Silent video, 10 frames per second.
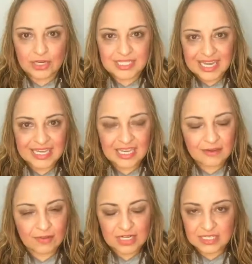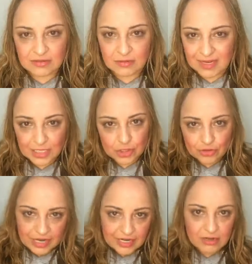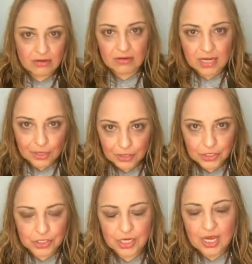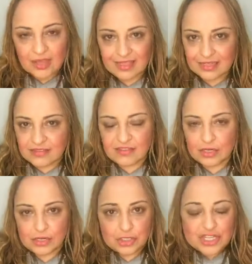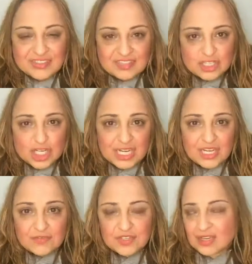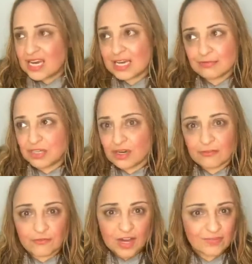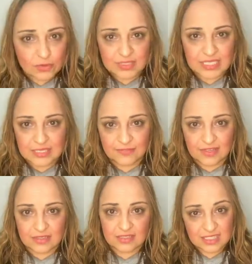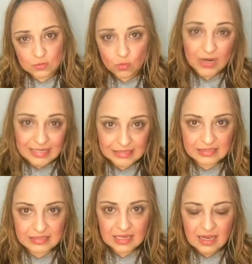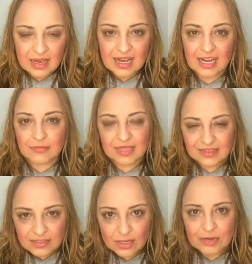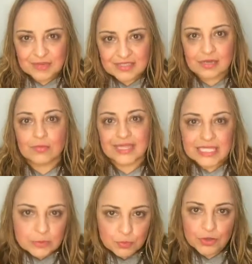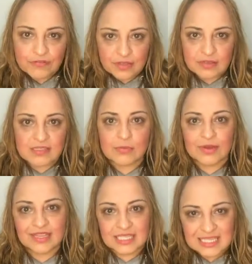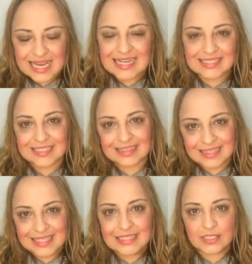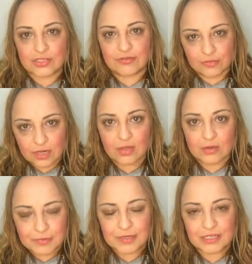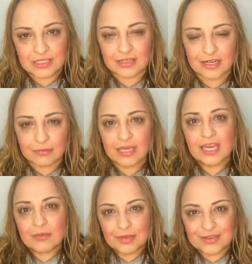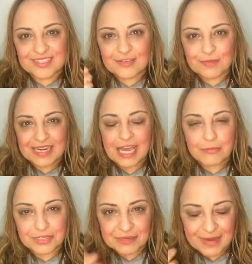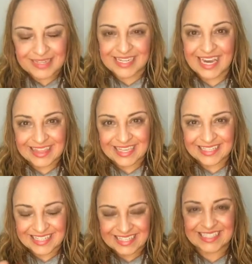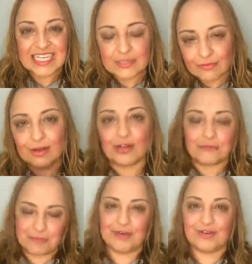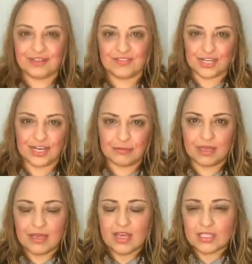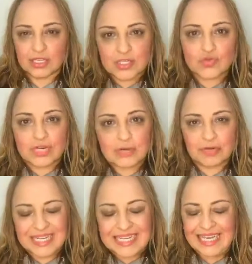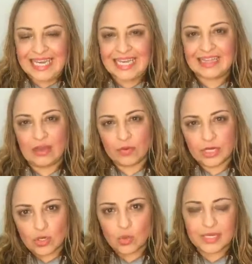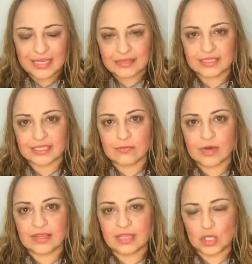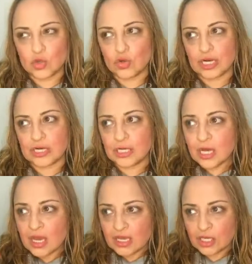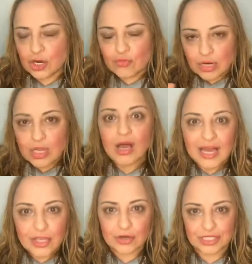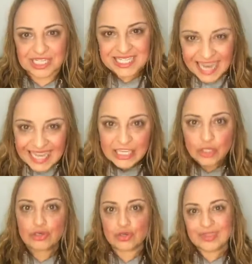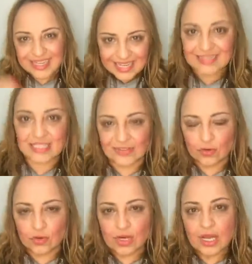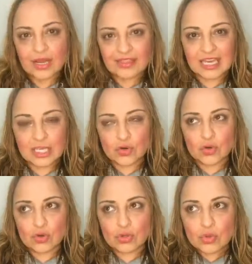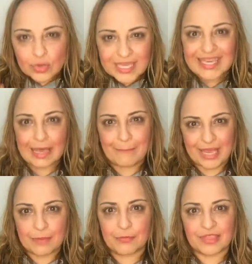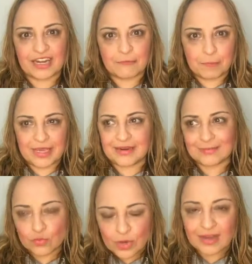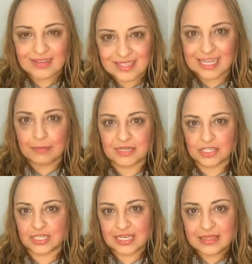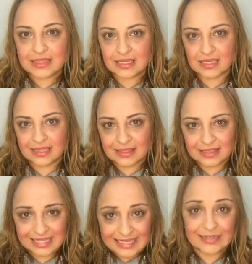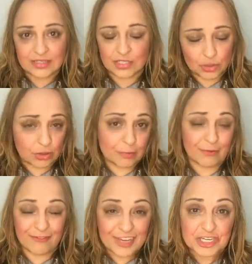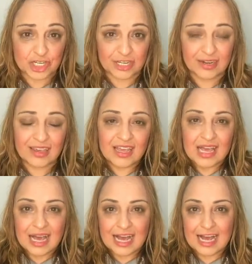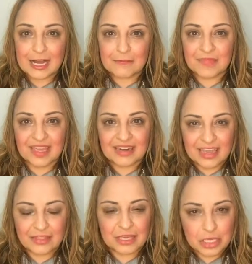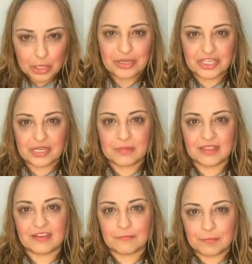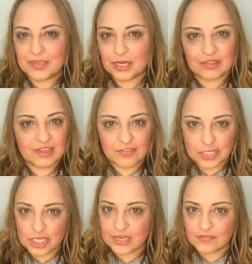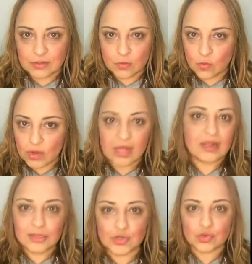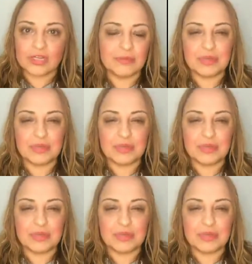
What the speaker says: taking advice from a trainer or a coach that's, just achieved, 5 or 6 figures just once. It's got to be someone that's proven, someone that's lasted in the industry for a long period of time, because they've been able to maintain their success for a long period of time. So it's really, really key that when you're looking at someone that you're going to, rely on to take you to the next level, that you're looking at people that have been well established in the industry or the profession, and now they're coaching, but they've achieved well and truly